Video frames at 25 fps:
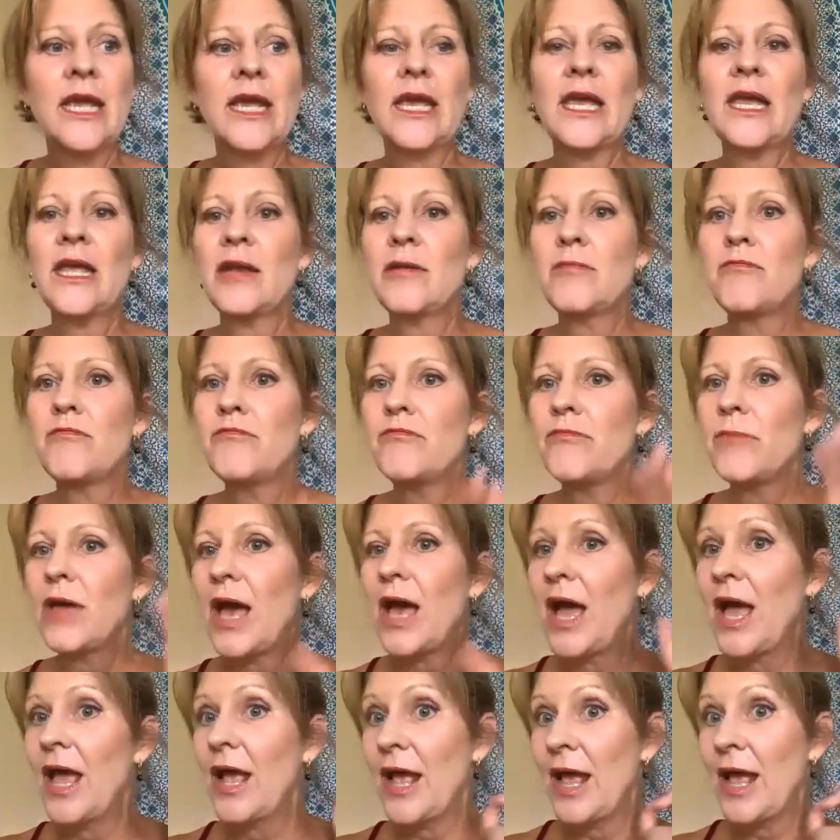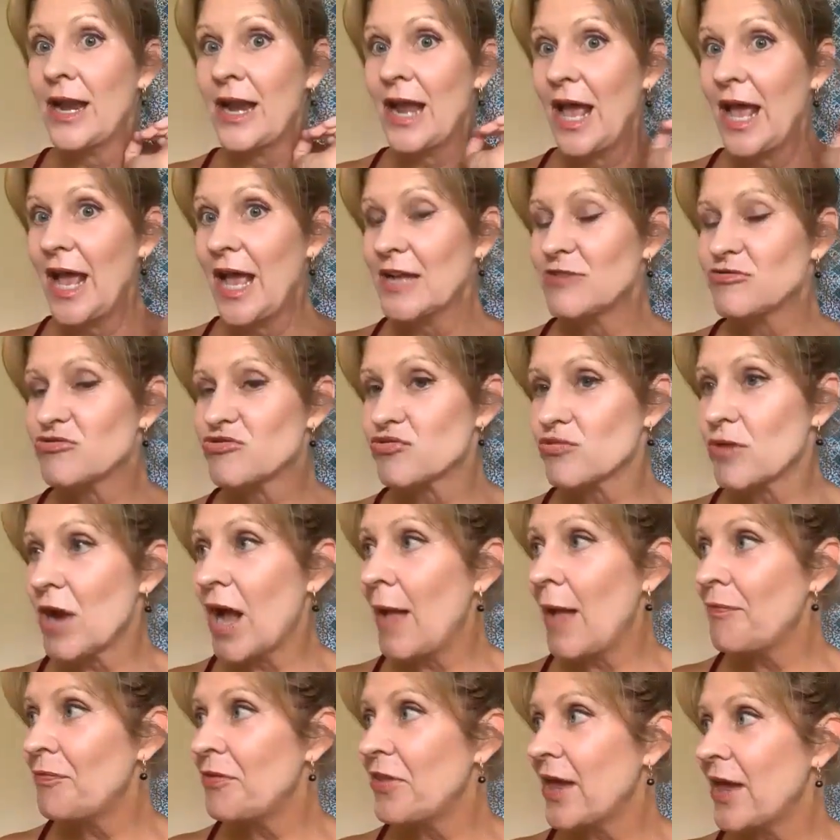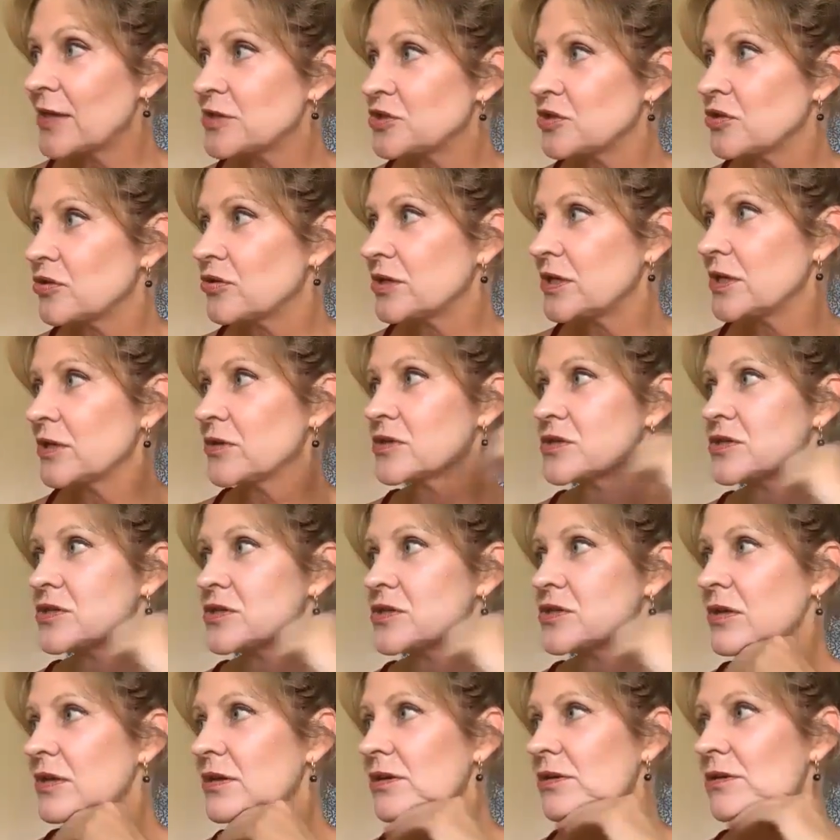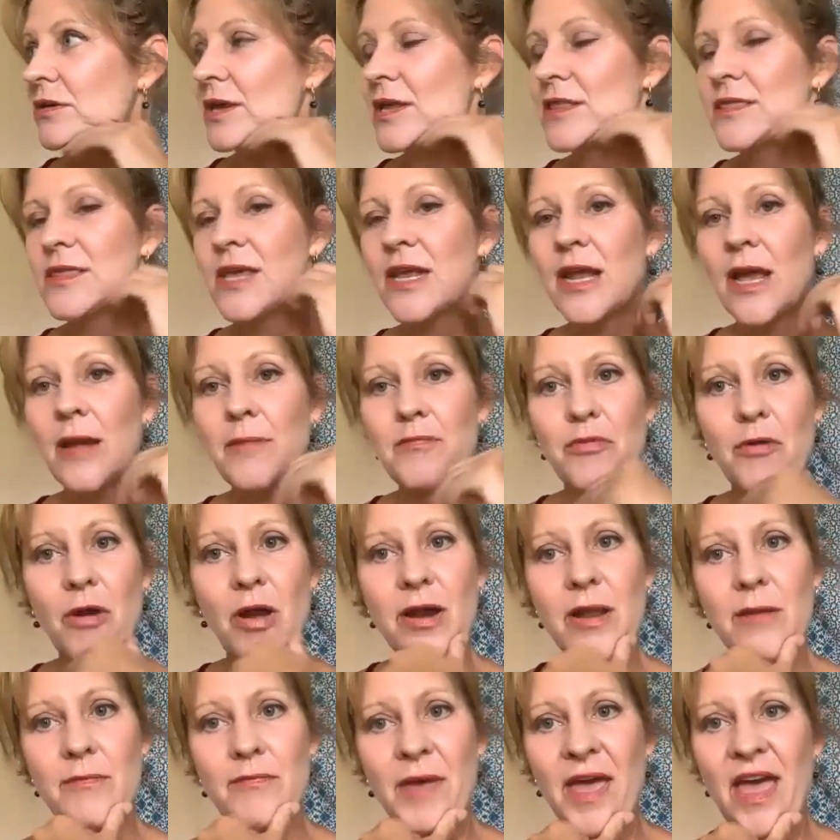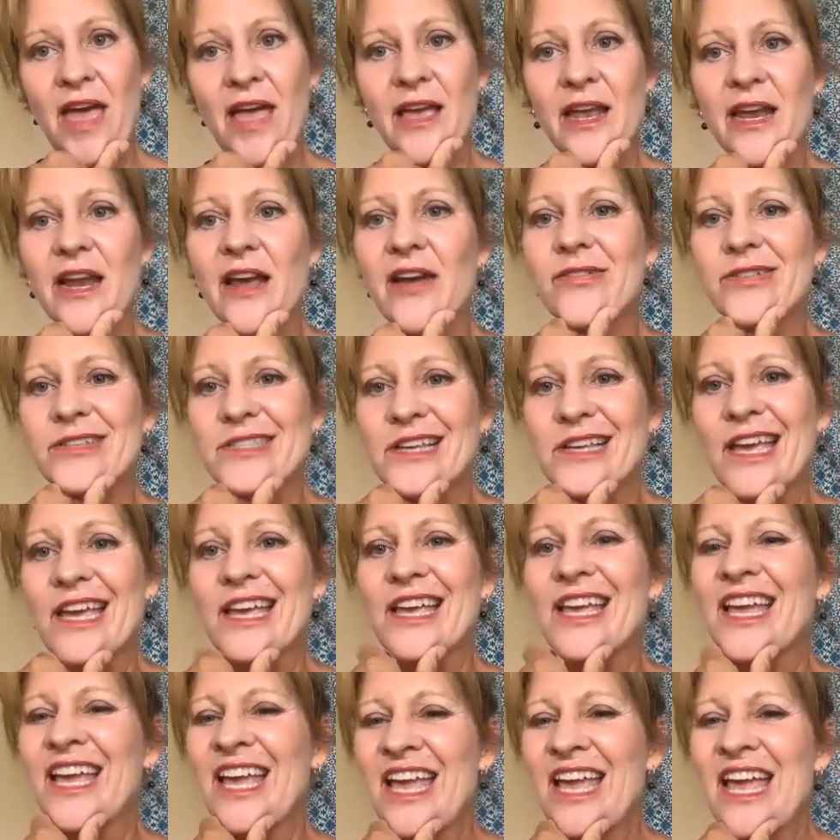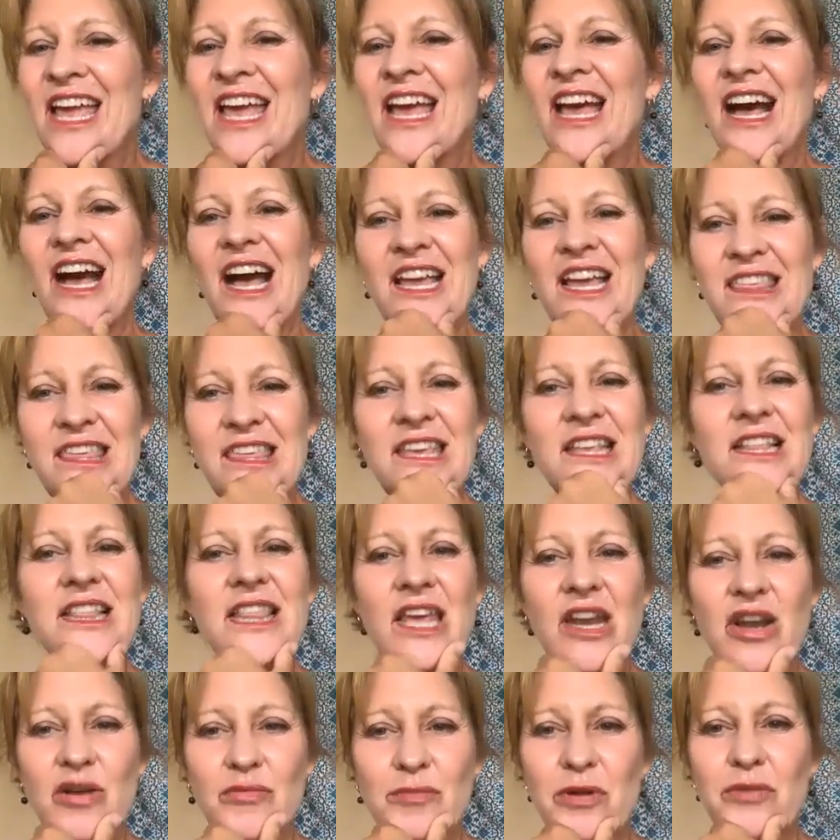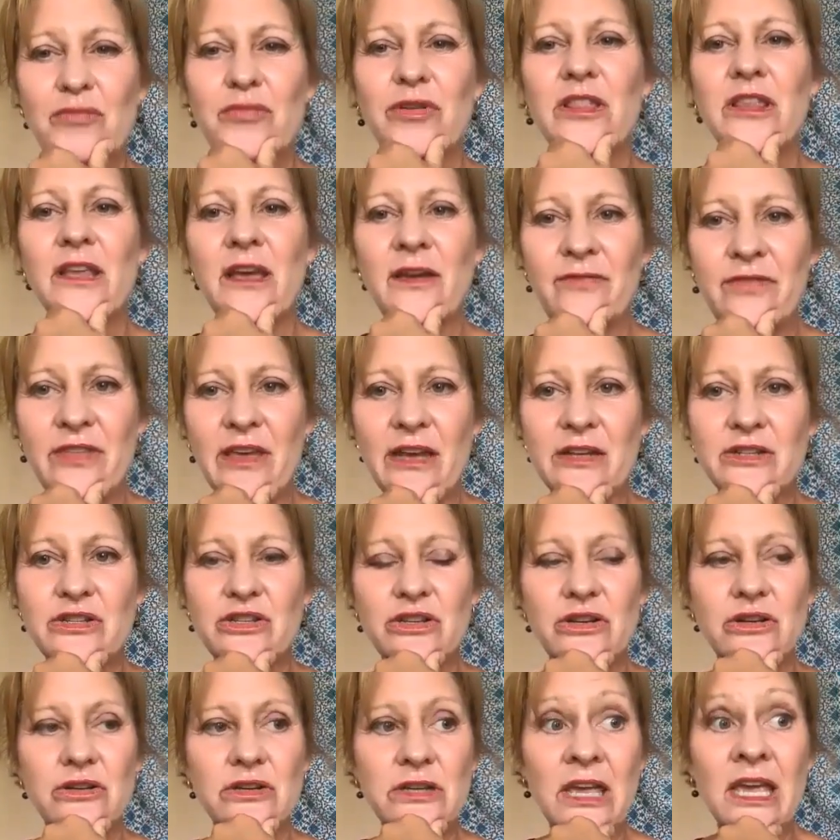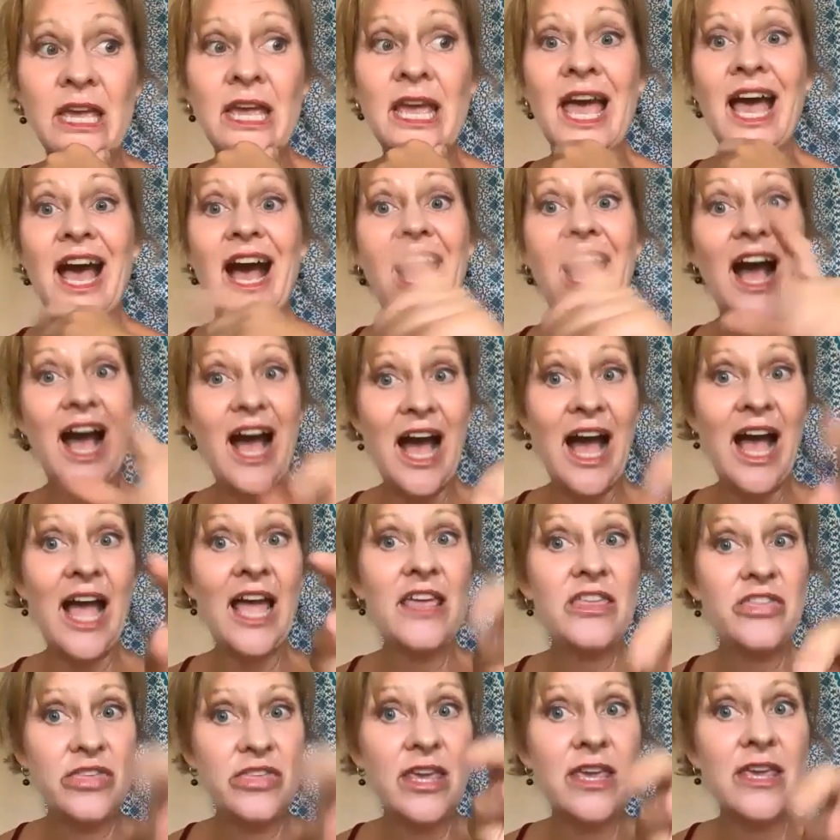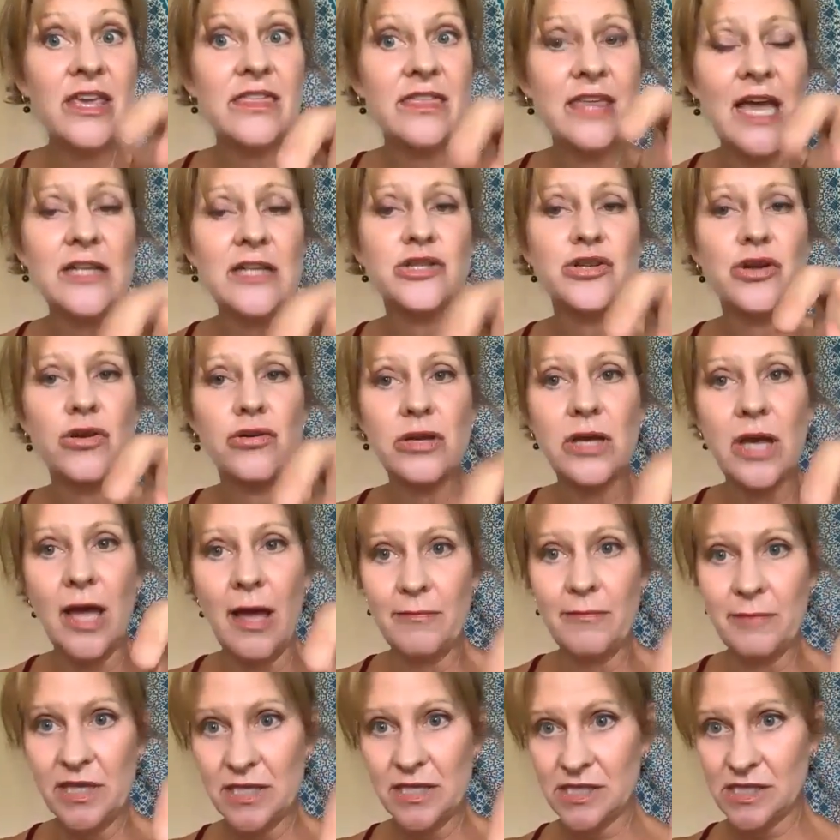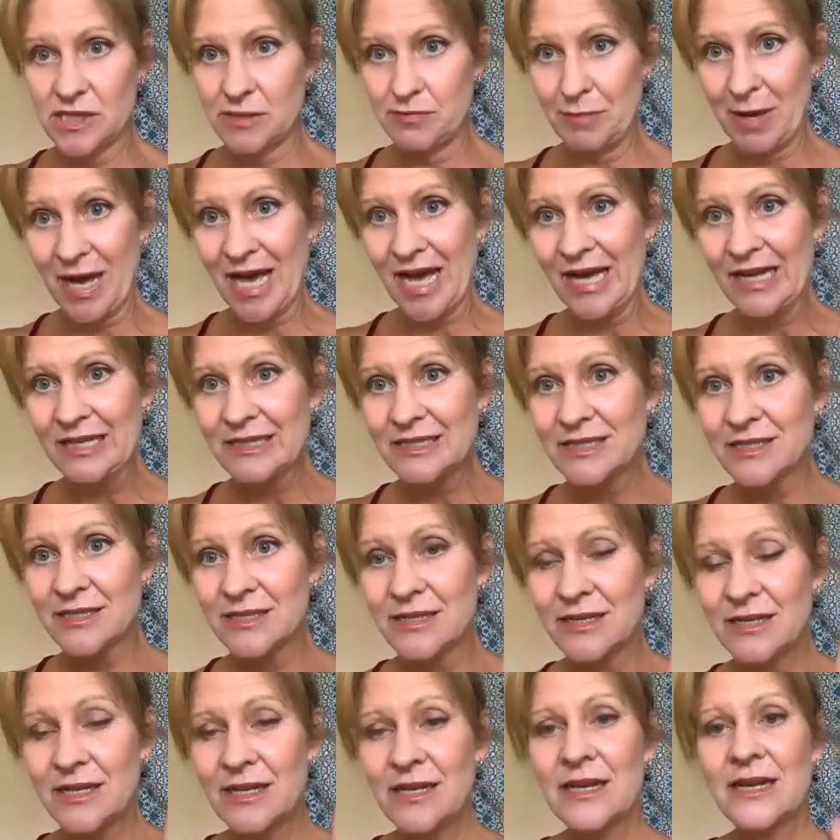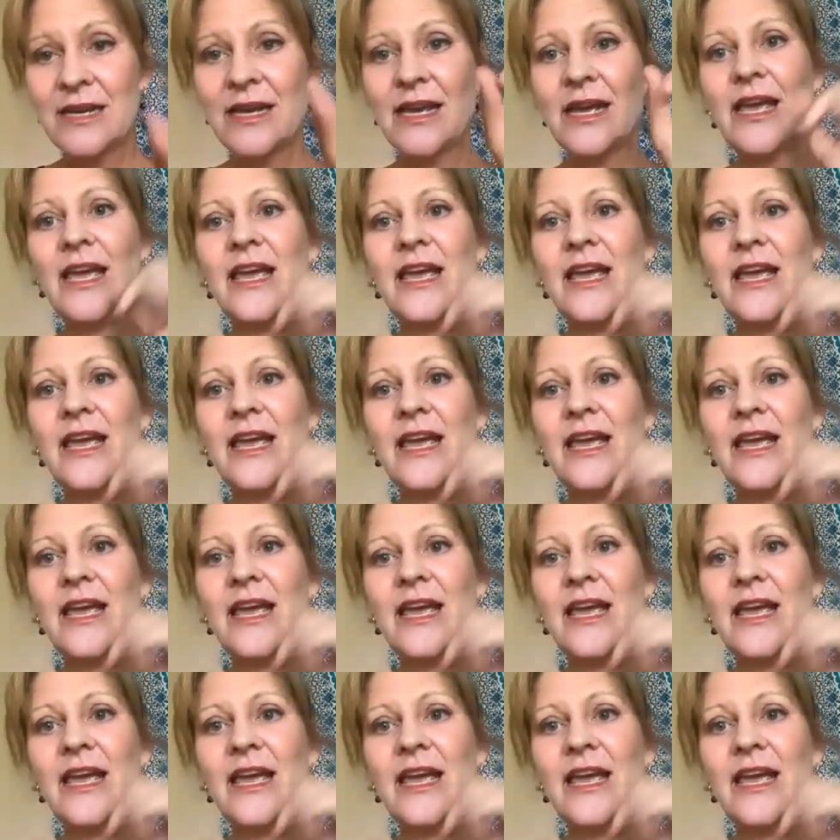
And I had dropped that joke years earlier, and then I brought it back and I was like, I think Letterman would love that joke. I think that joke got me the spot. Oh, how